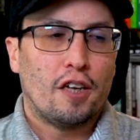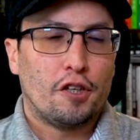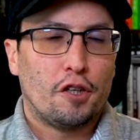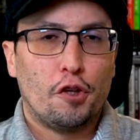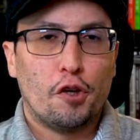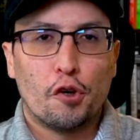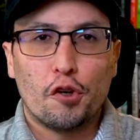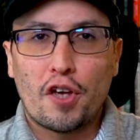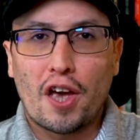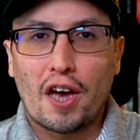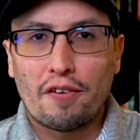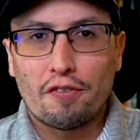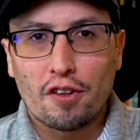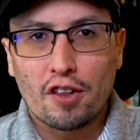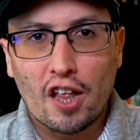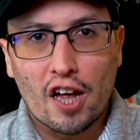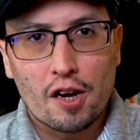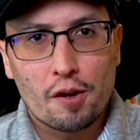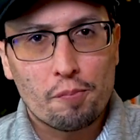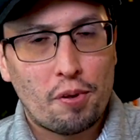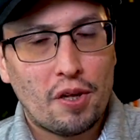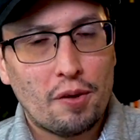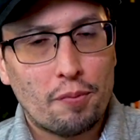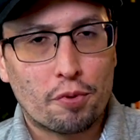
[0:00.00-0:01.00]
you have a lot
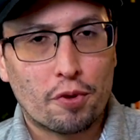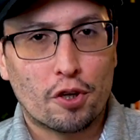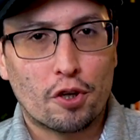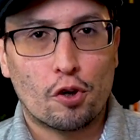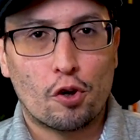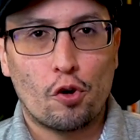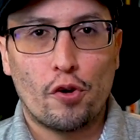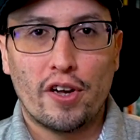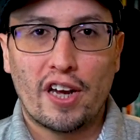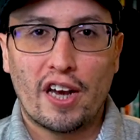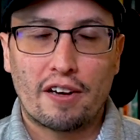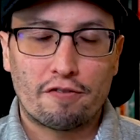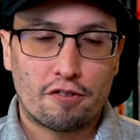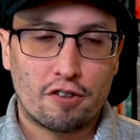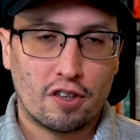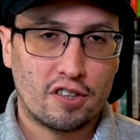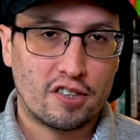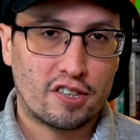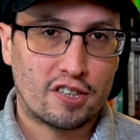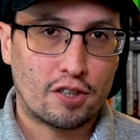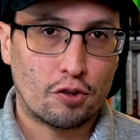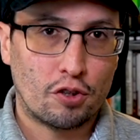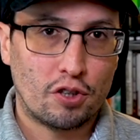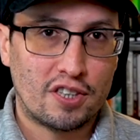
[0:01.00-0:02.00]
of people that are going after the
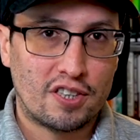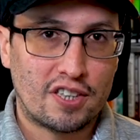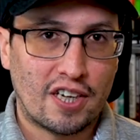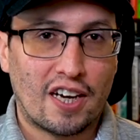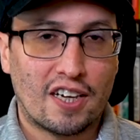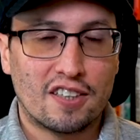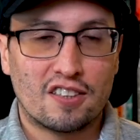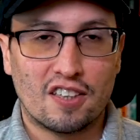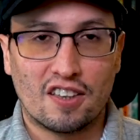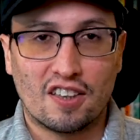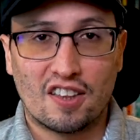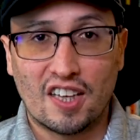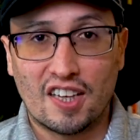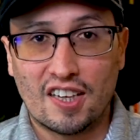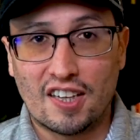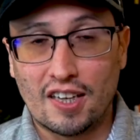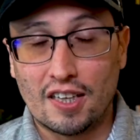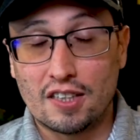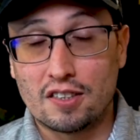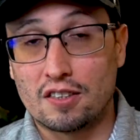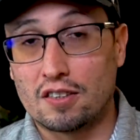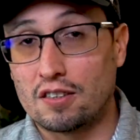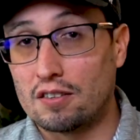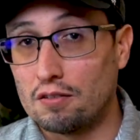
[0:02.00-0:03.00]
Series S and think
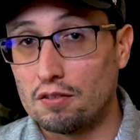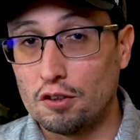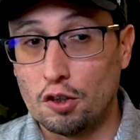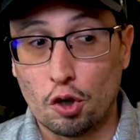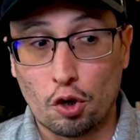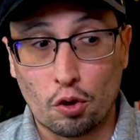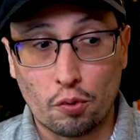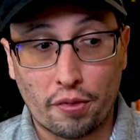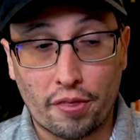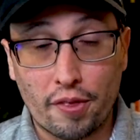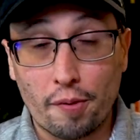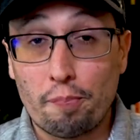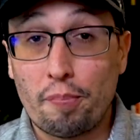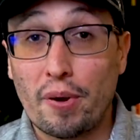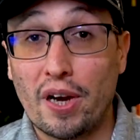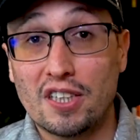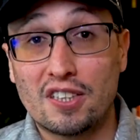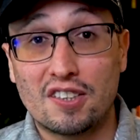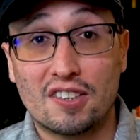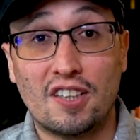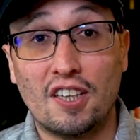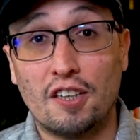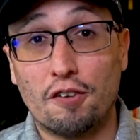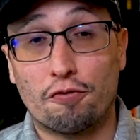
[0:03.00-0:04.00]
it's, the
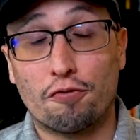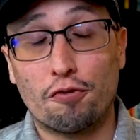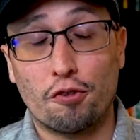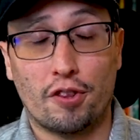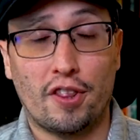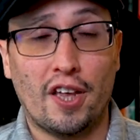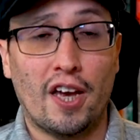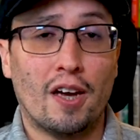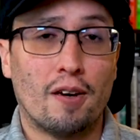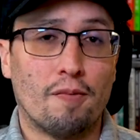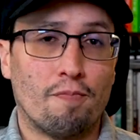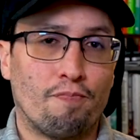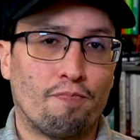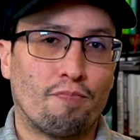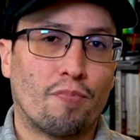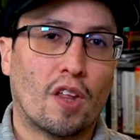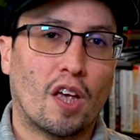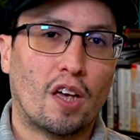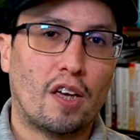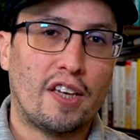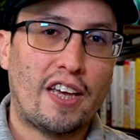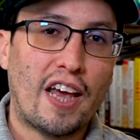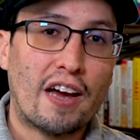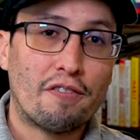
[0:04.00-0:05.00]
best thing for them.
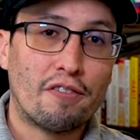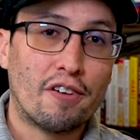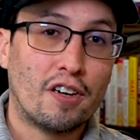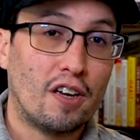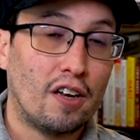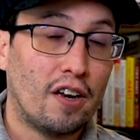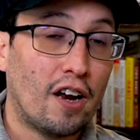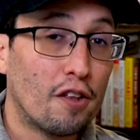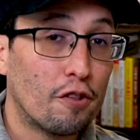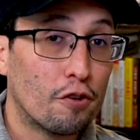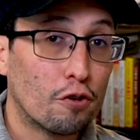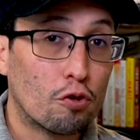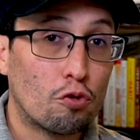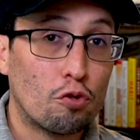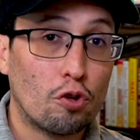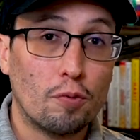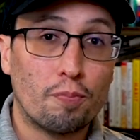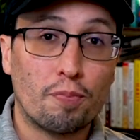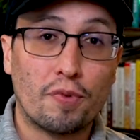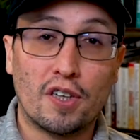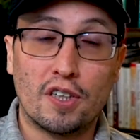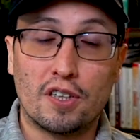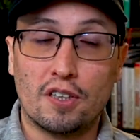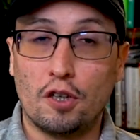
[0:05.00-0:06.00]
You have another
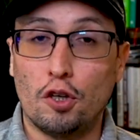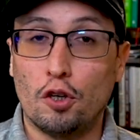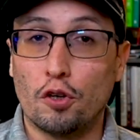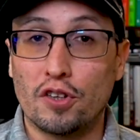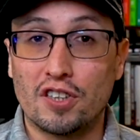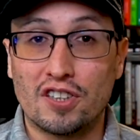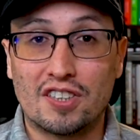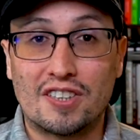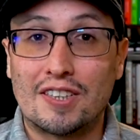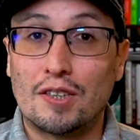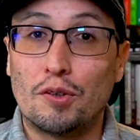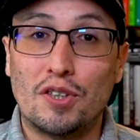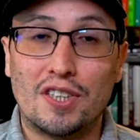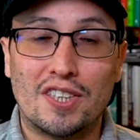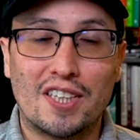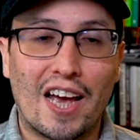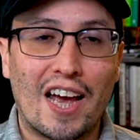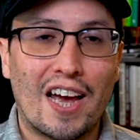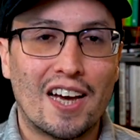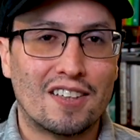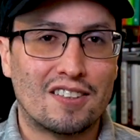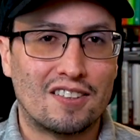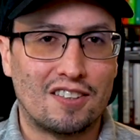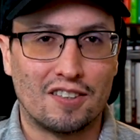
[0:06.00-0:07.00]
group that, the Series
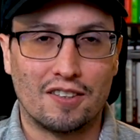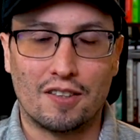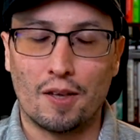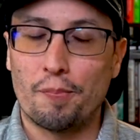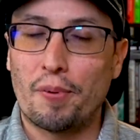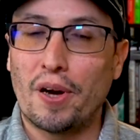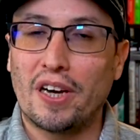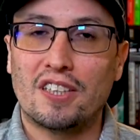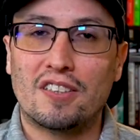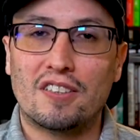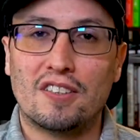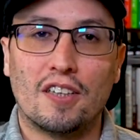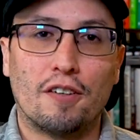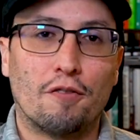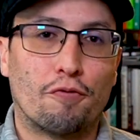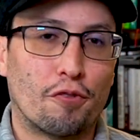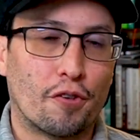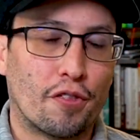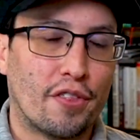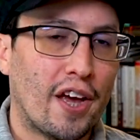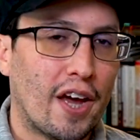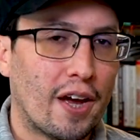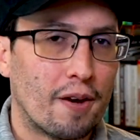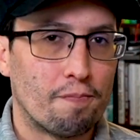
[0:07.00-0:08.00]
X is the best thing for
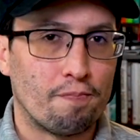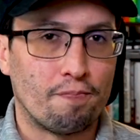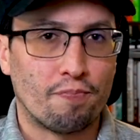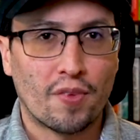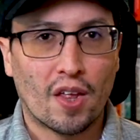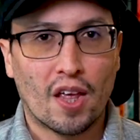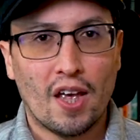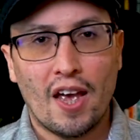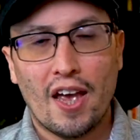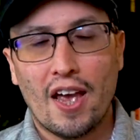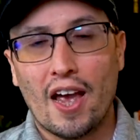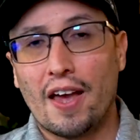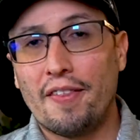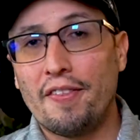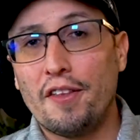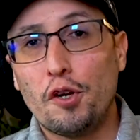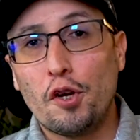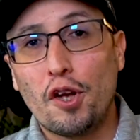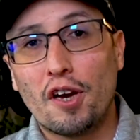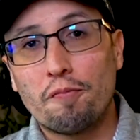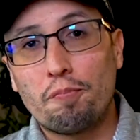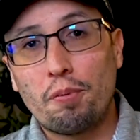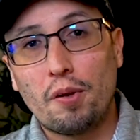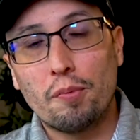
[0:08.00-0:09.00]
them. And then
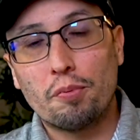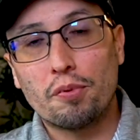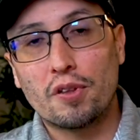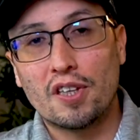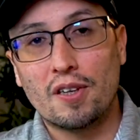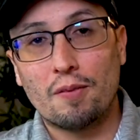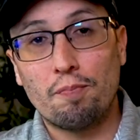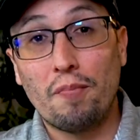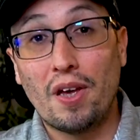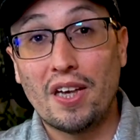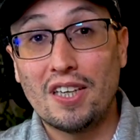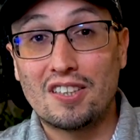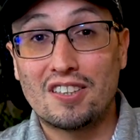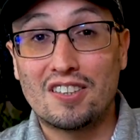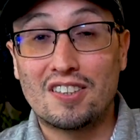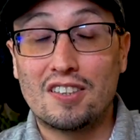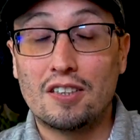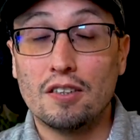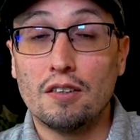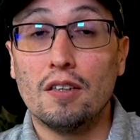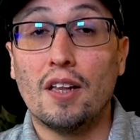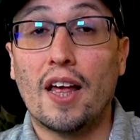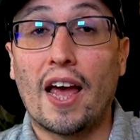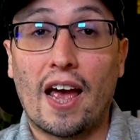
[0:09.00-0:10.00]
you have people that may
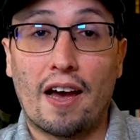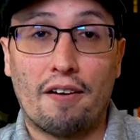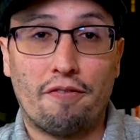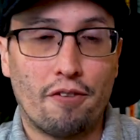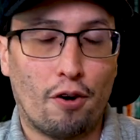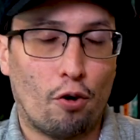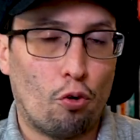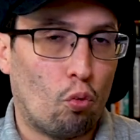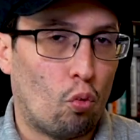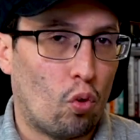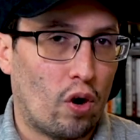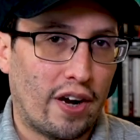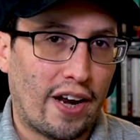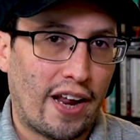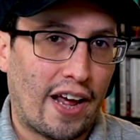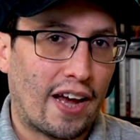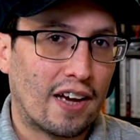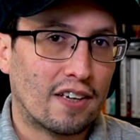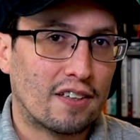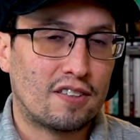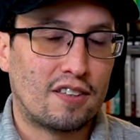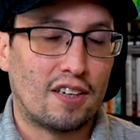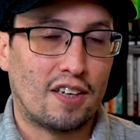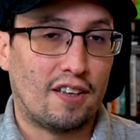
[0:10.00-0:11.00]
still have a
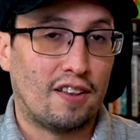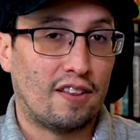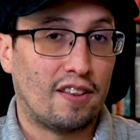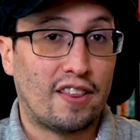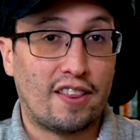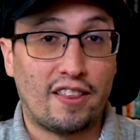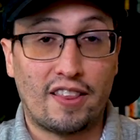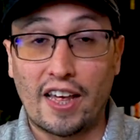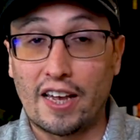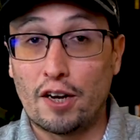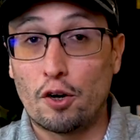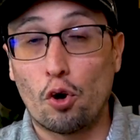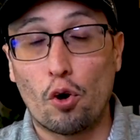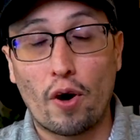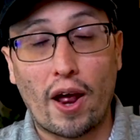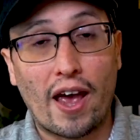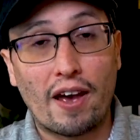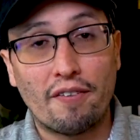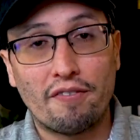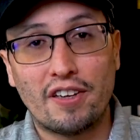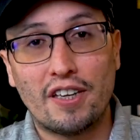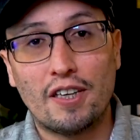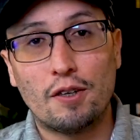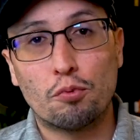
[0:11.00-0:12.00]
1X and they don't
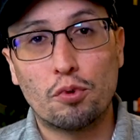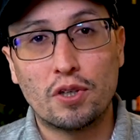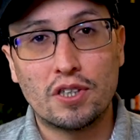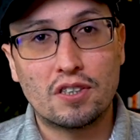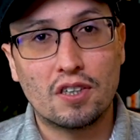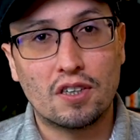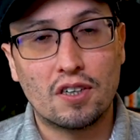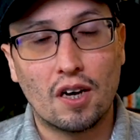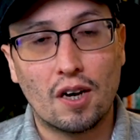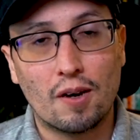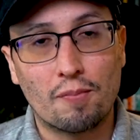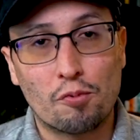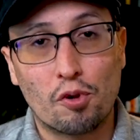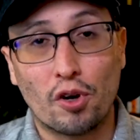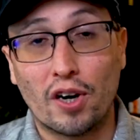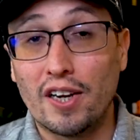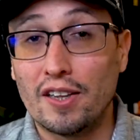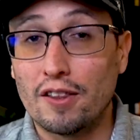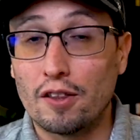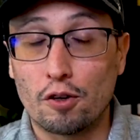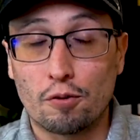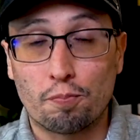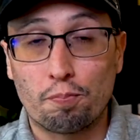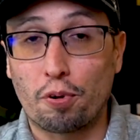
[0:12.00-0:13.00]
have any reason to upgrade
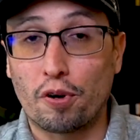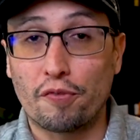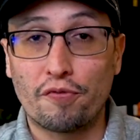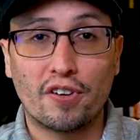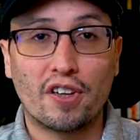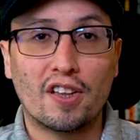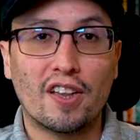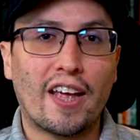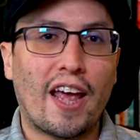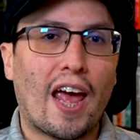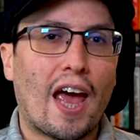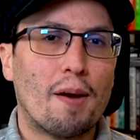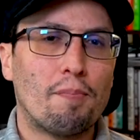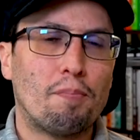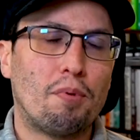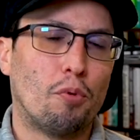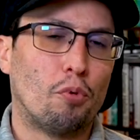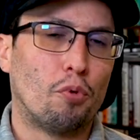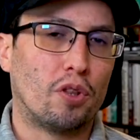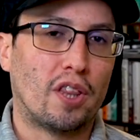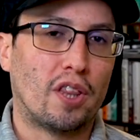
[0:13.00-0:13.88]
and they're perfectly happy with